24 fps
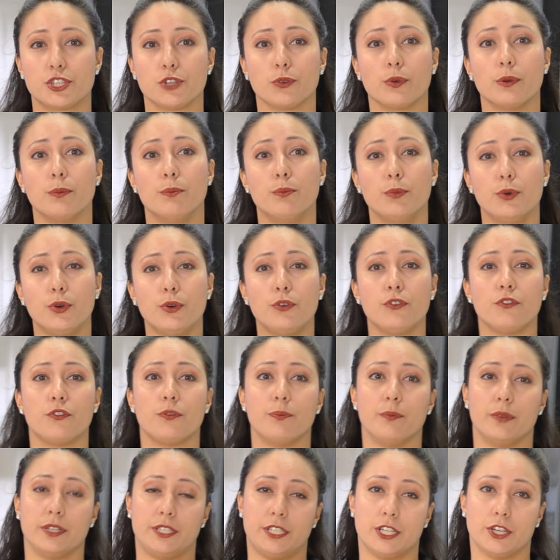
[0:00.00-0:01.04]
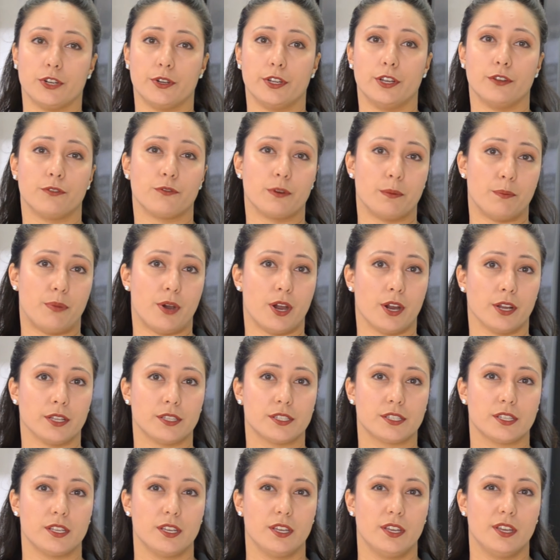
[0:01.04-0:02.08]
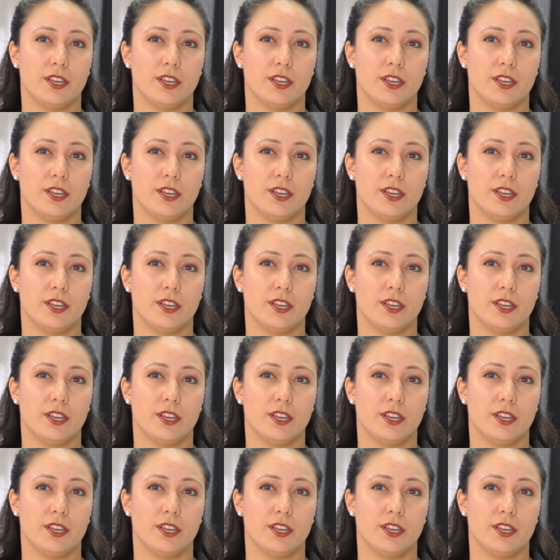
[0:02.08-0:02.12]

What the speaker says: to remove material from parts.